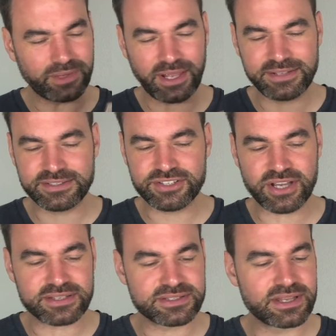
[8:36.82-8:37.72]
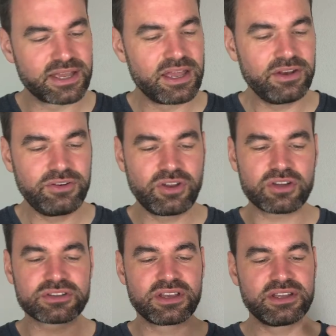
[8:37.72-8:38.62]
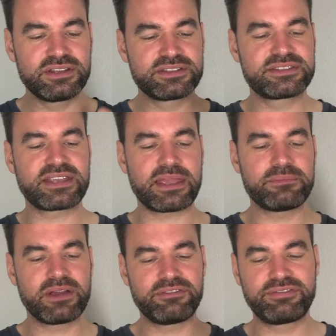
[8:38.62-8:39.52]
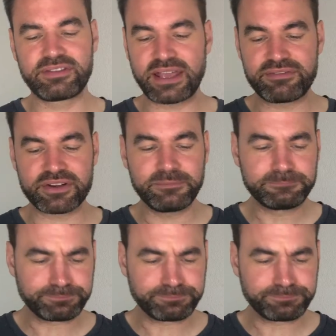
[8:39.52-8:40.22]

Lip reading: it's just not the same flavor.